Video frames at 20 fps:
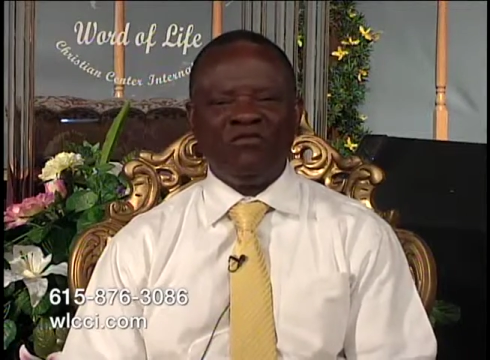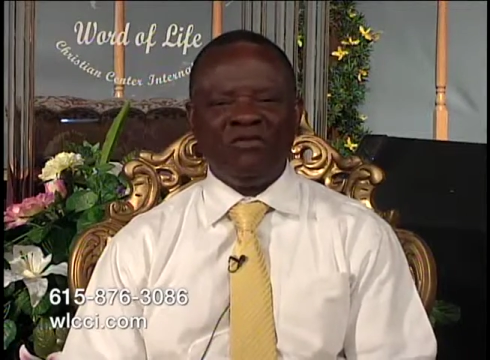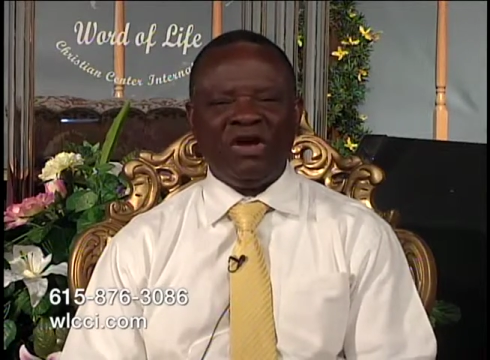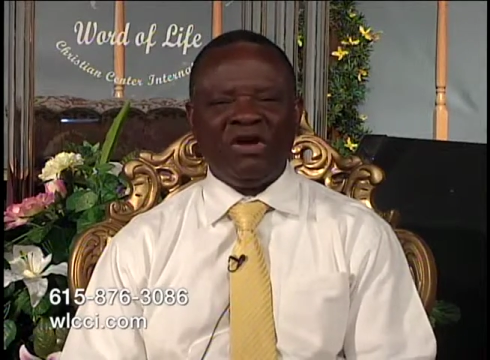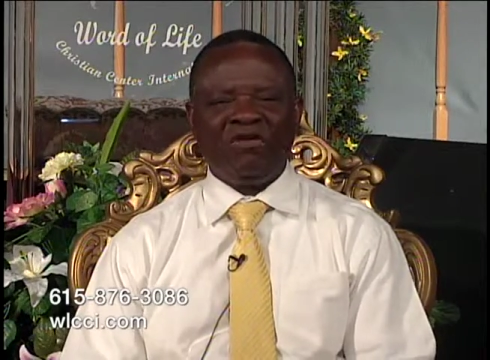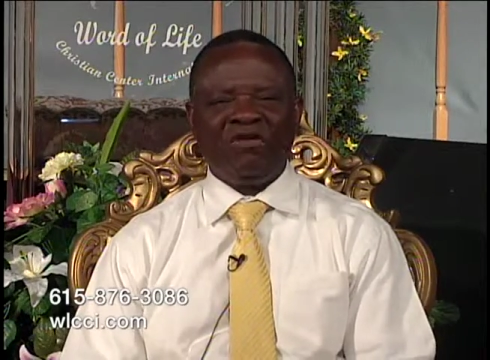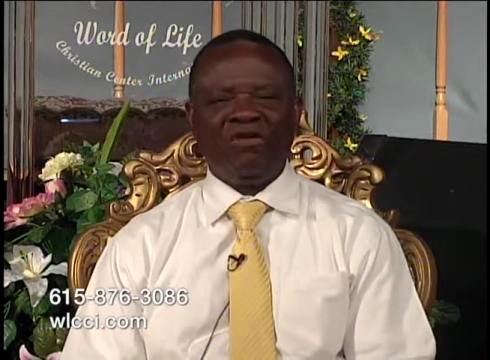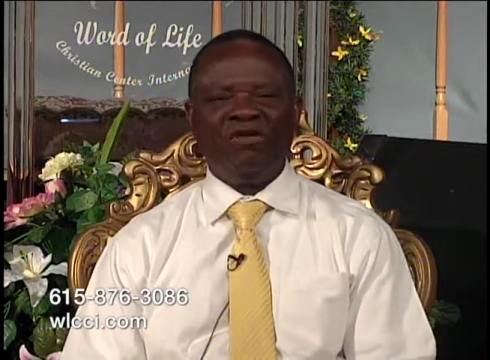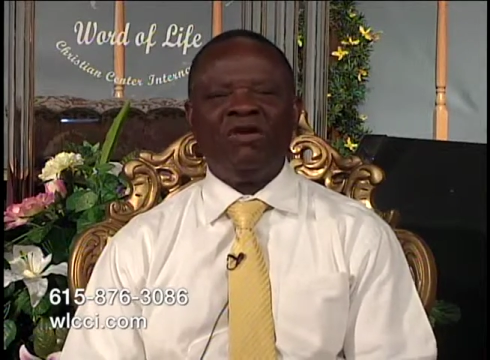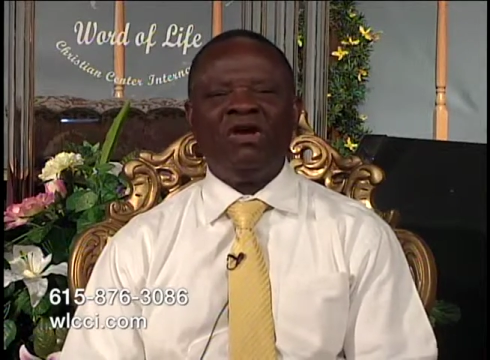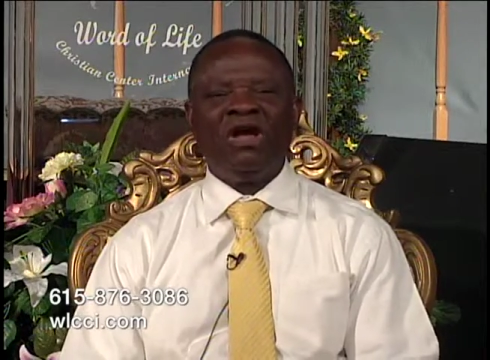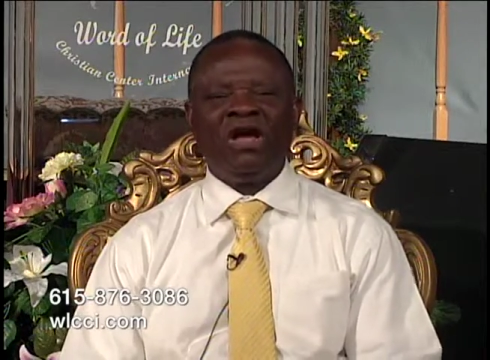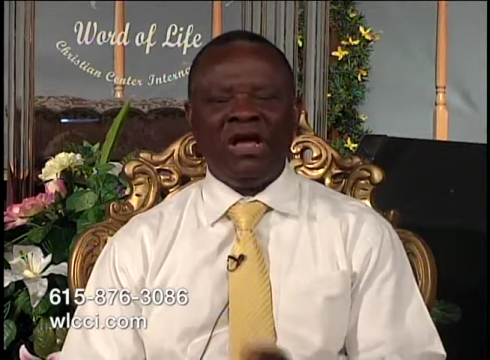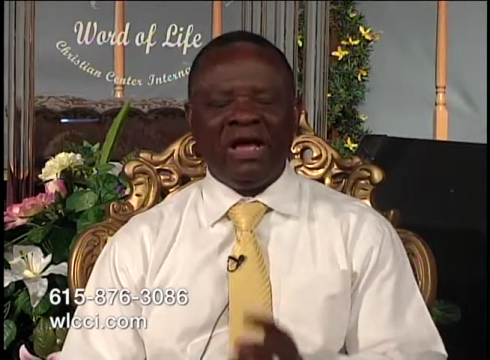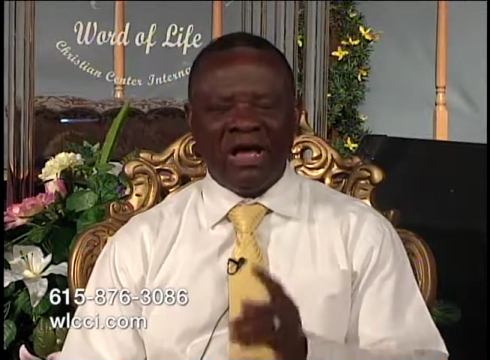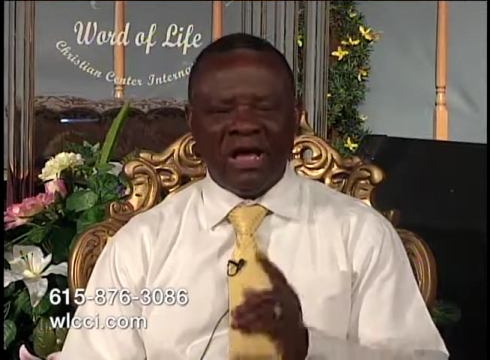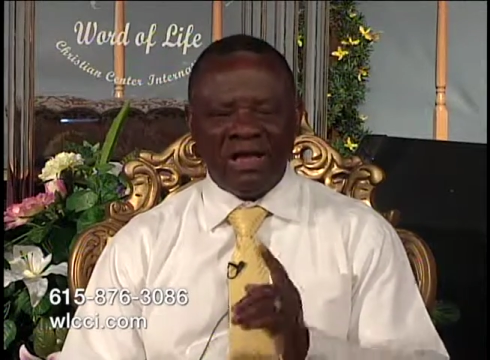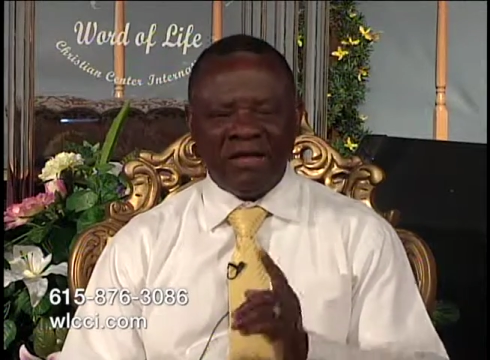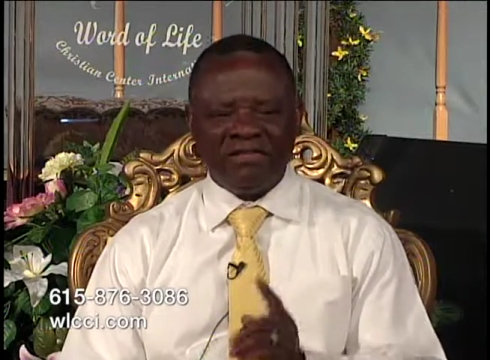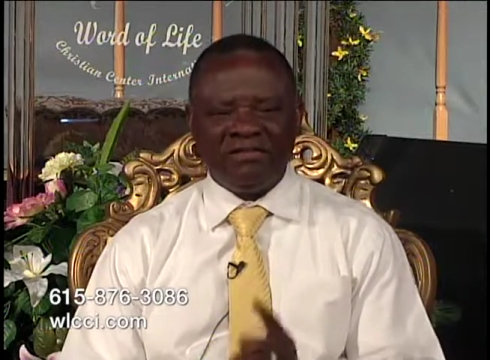Pharaoh
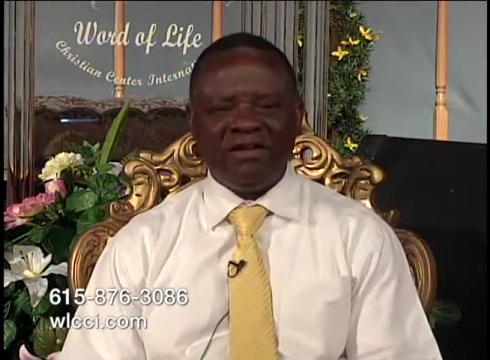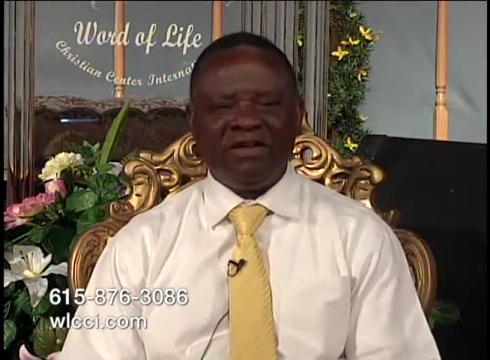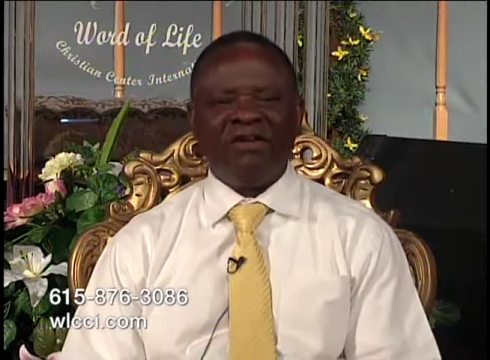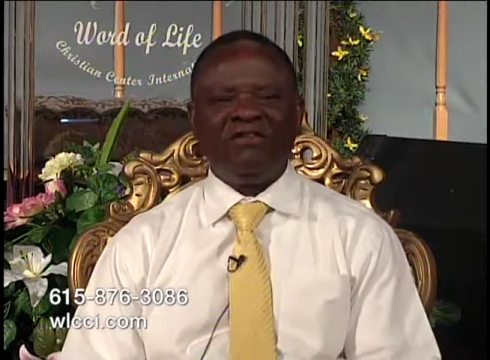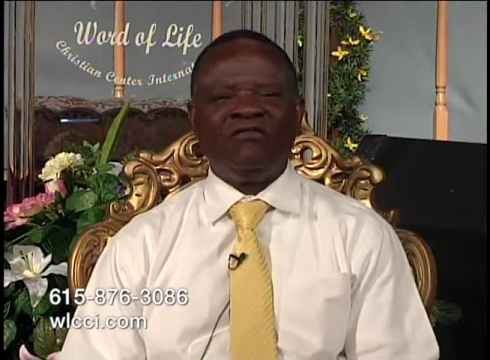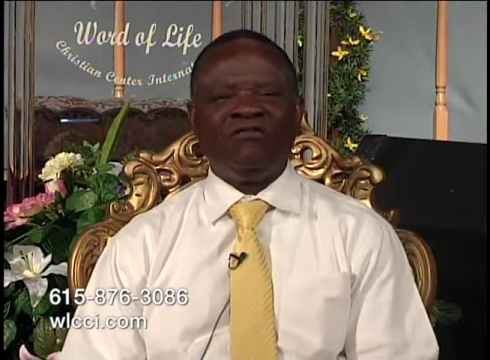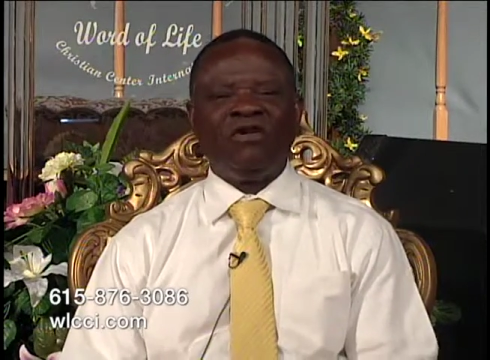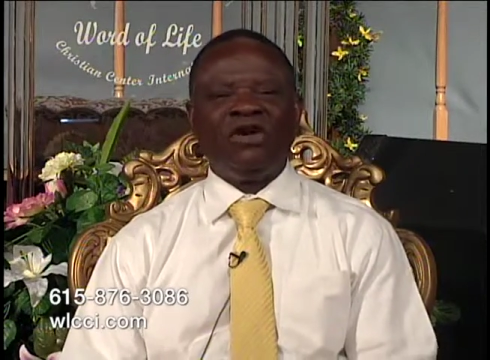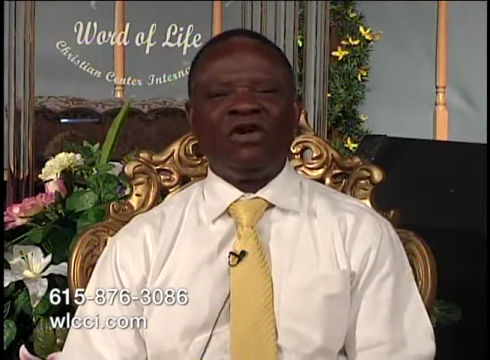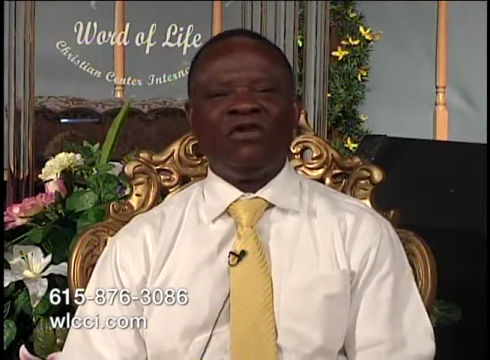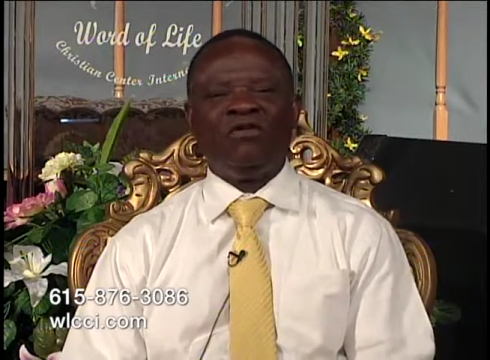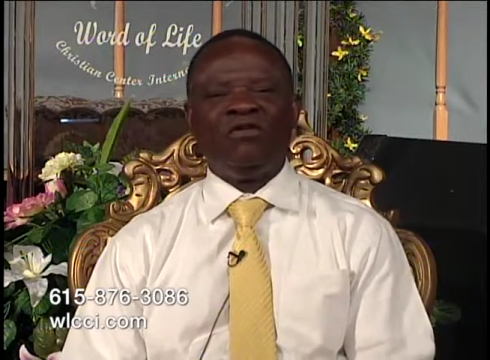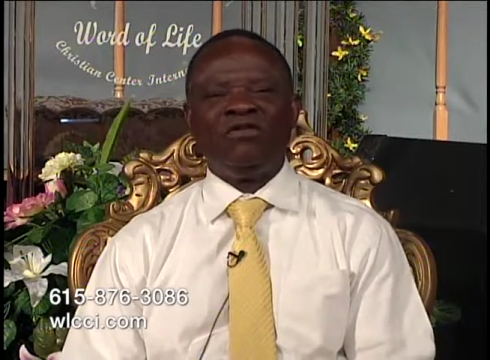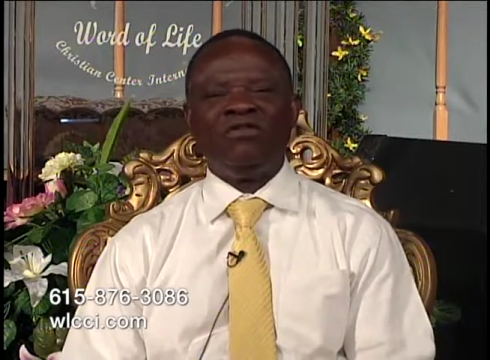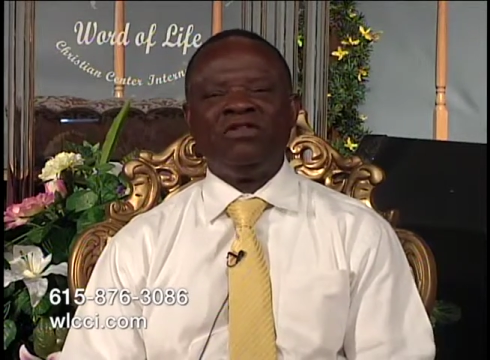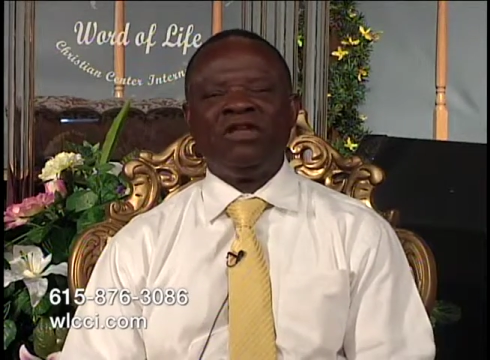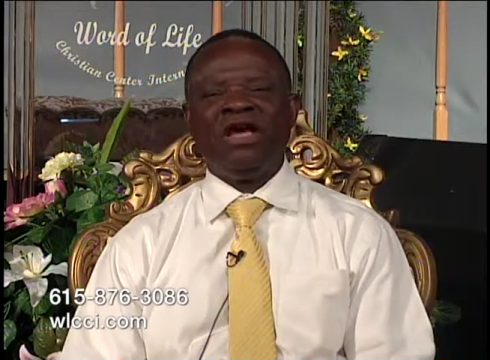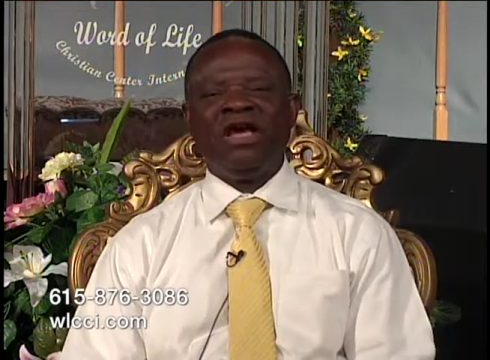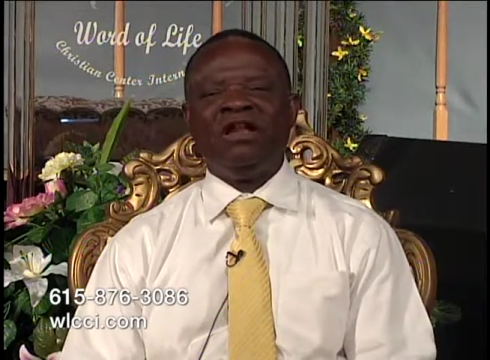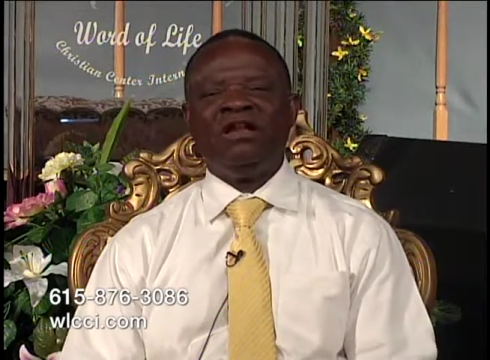and tell
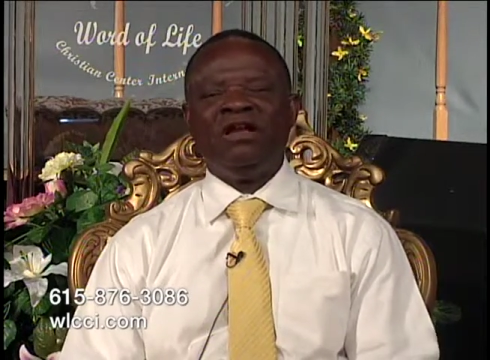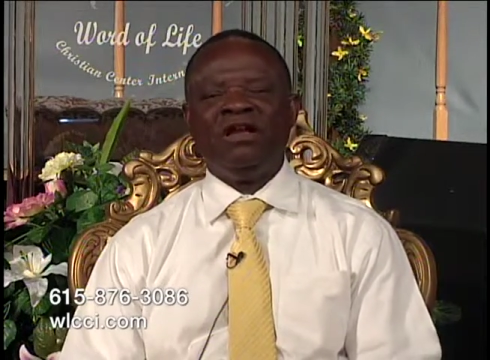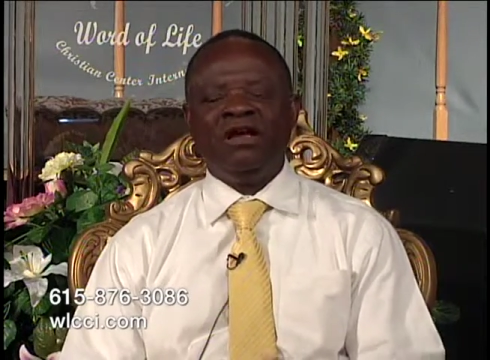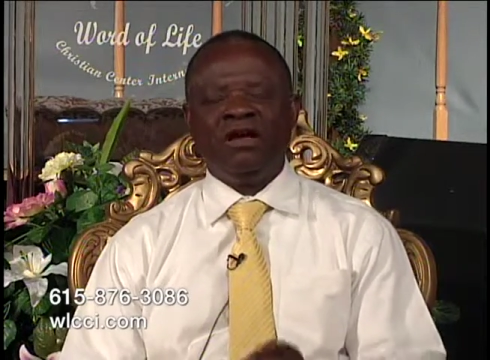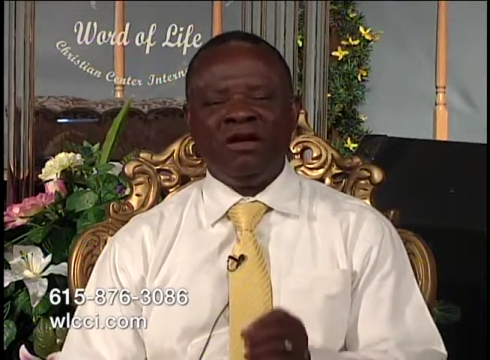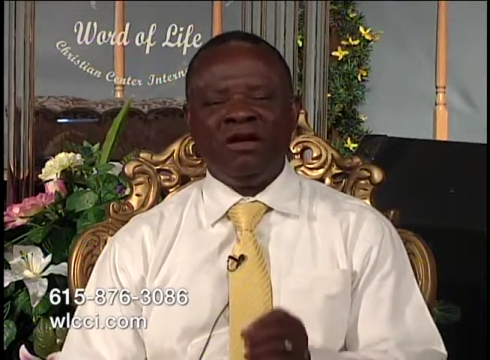Pharaoh that